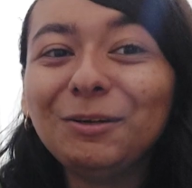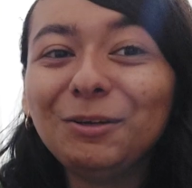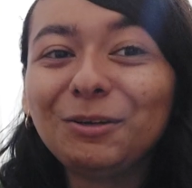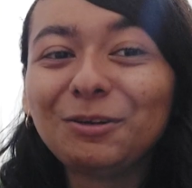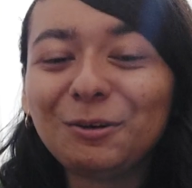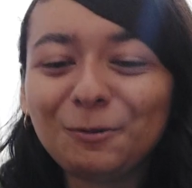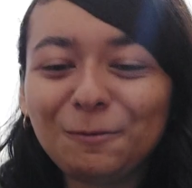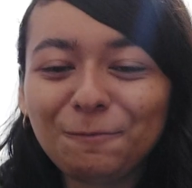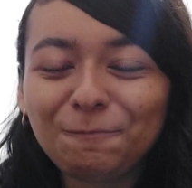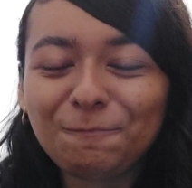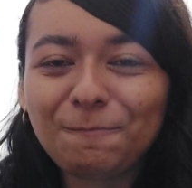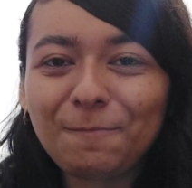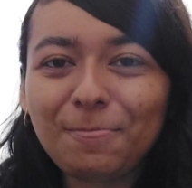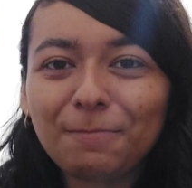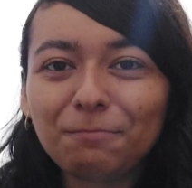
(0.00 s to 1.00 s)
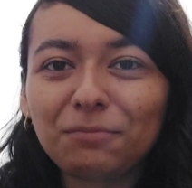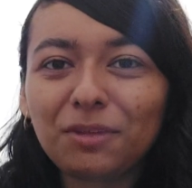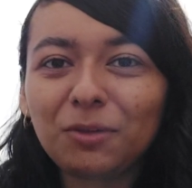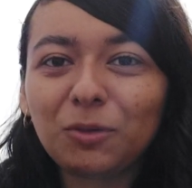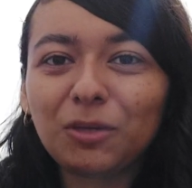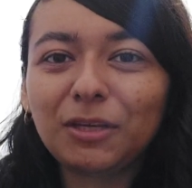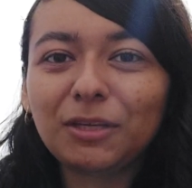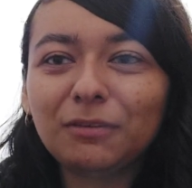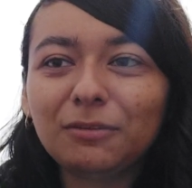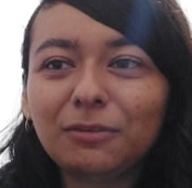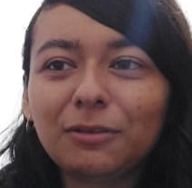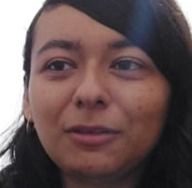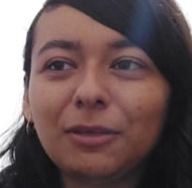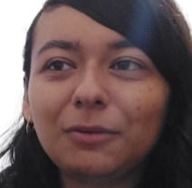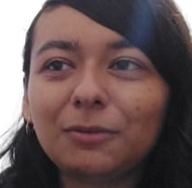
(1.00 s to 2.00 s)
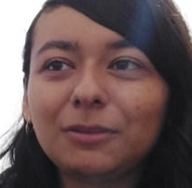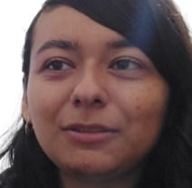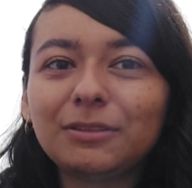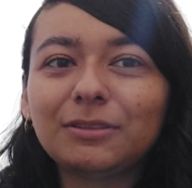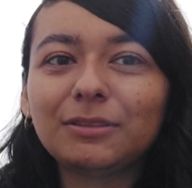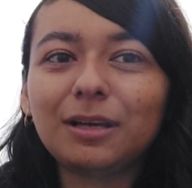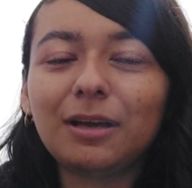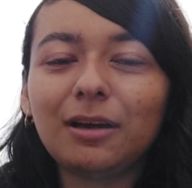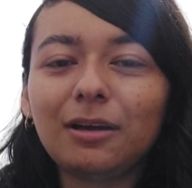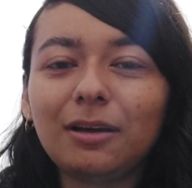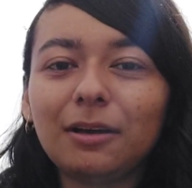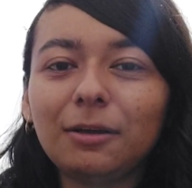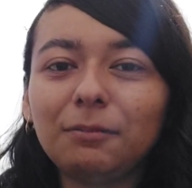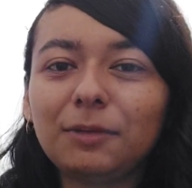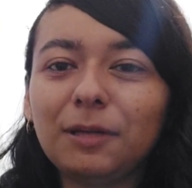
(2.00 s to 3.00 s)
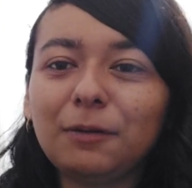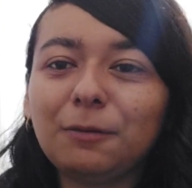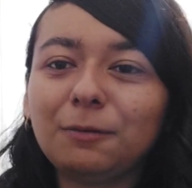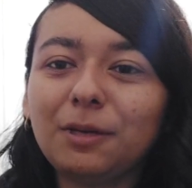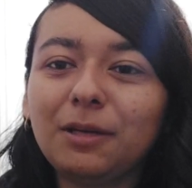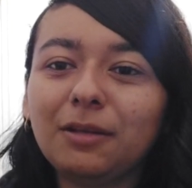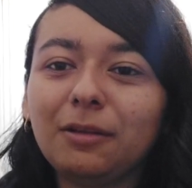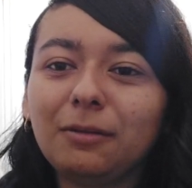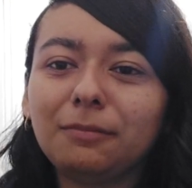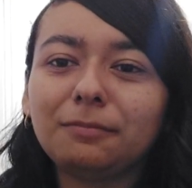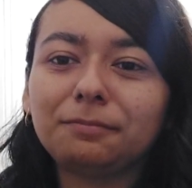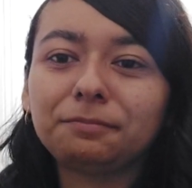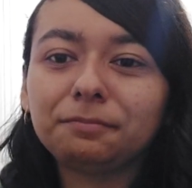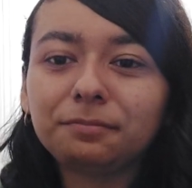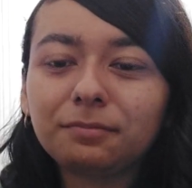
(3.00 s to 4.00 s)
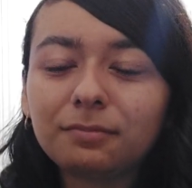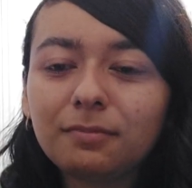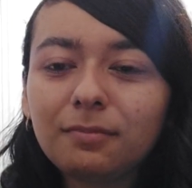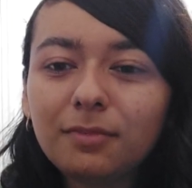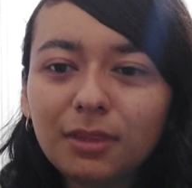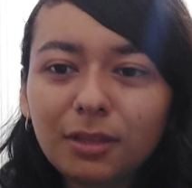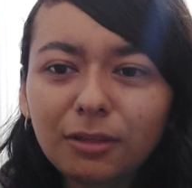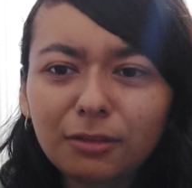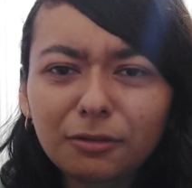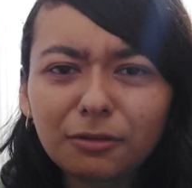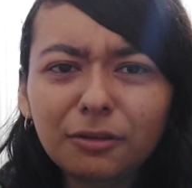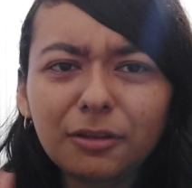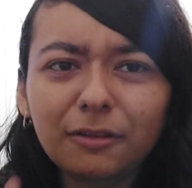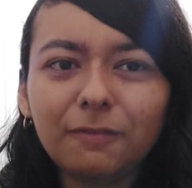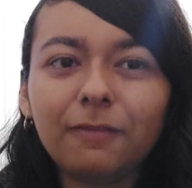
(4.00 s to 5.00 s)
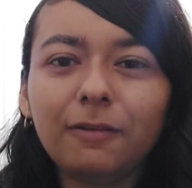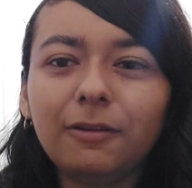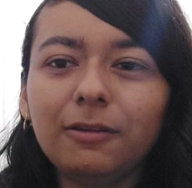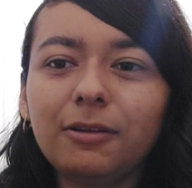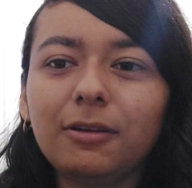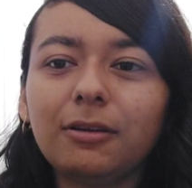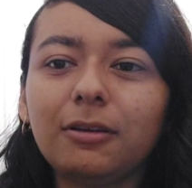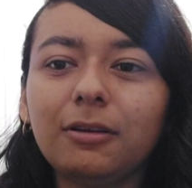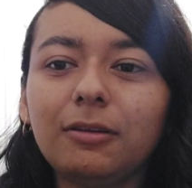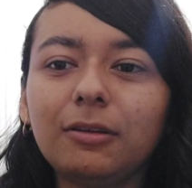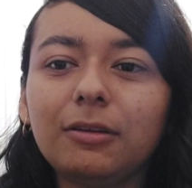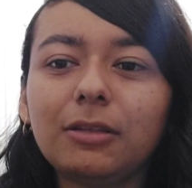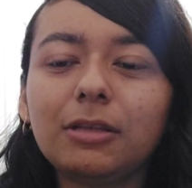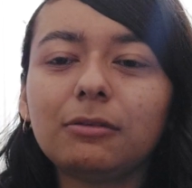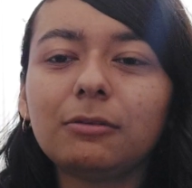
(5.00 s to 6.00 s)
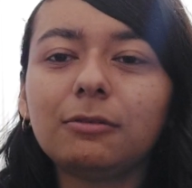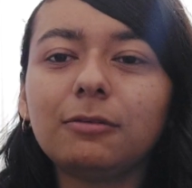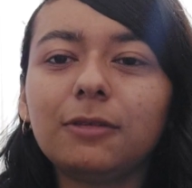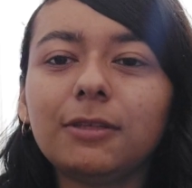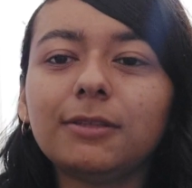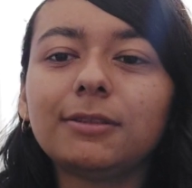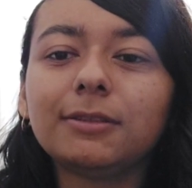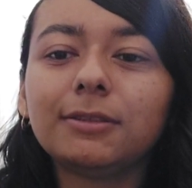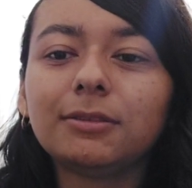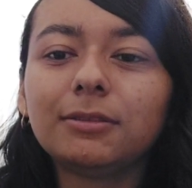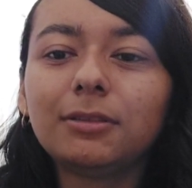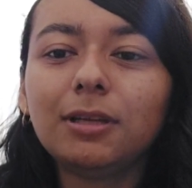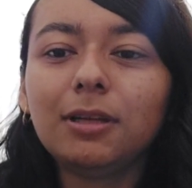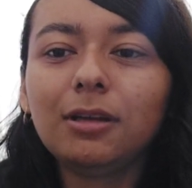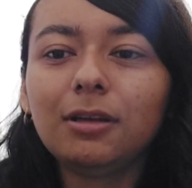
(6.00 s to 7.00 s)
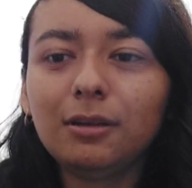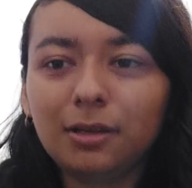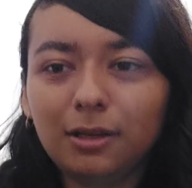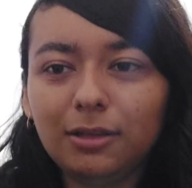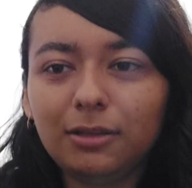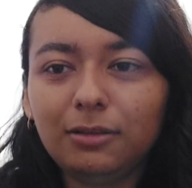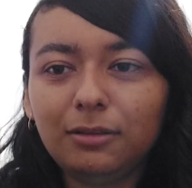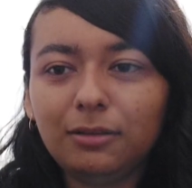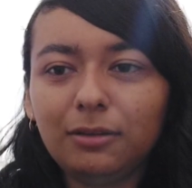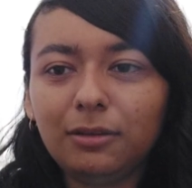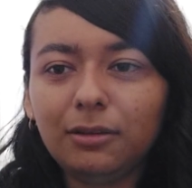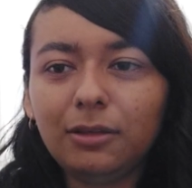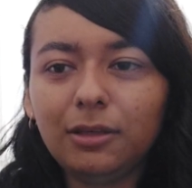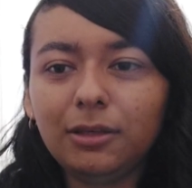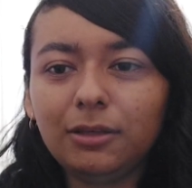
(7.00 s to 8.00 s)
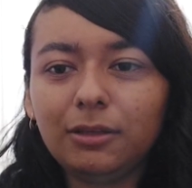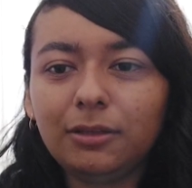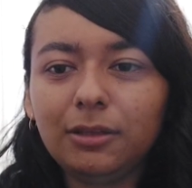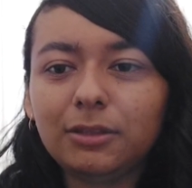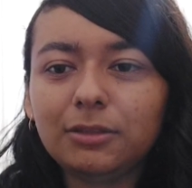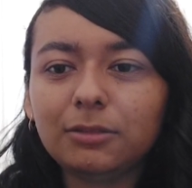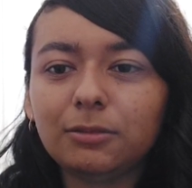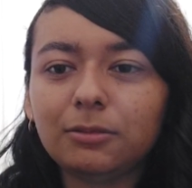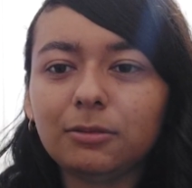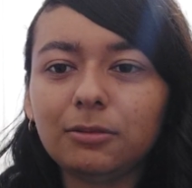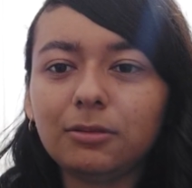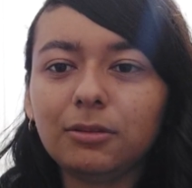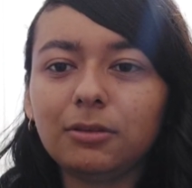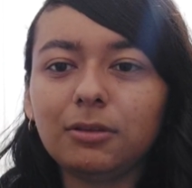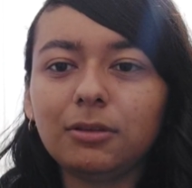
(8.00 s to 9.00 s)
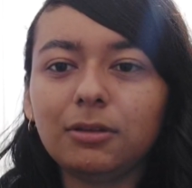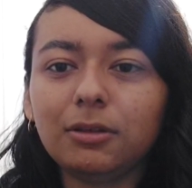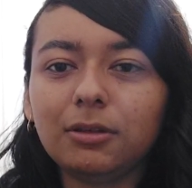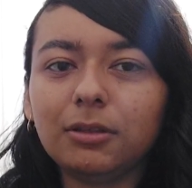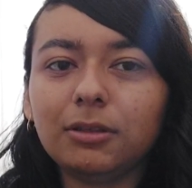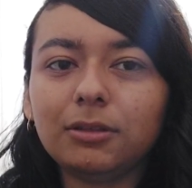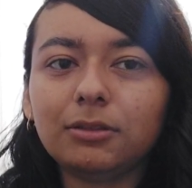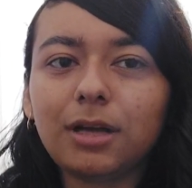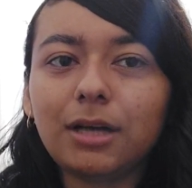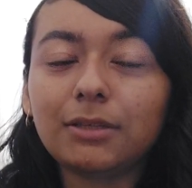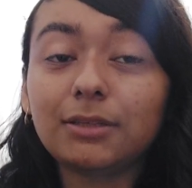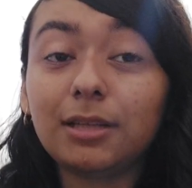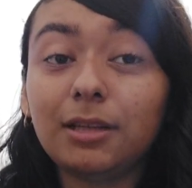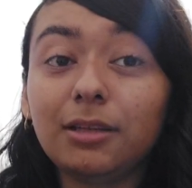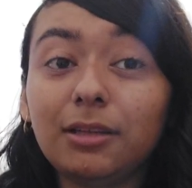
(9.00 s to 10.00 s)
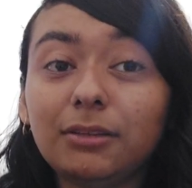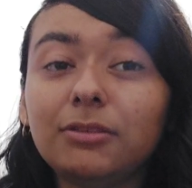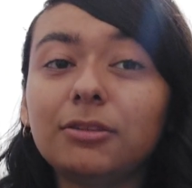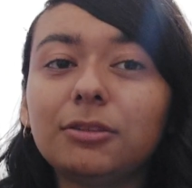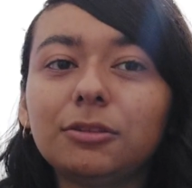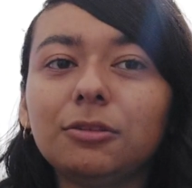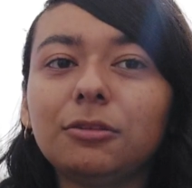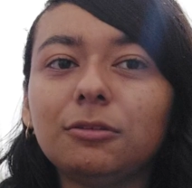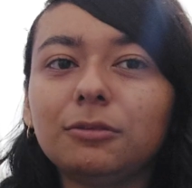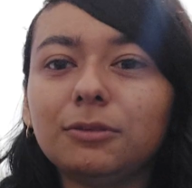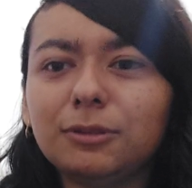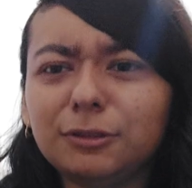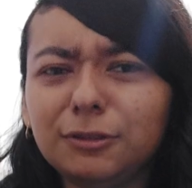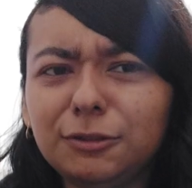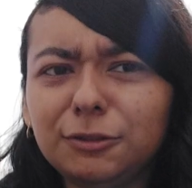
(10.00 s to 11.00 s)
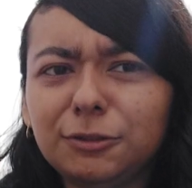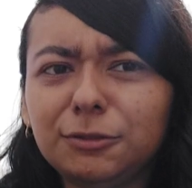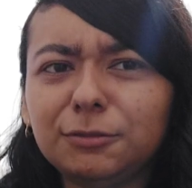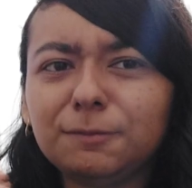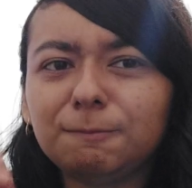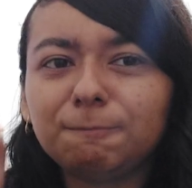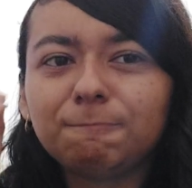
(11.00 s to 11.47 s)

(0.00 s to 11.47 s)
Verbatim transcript: you know, when he, he was uh, helped out by them during the falling devil fight. And they, they told uh, Asa and Denji, you know, you should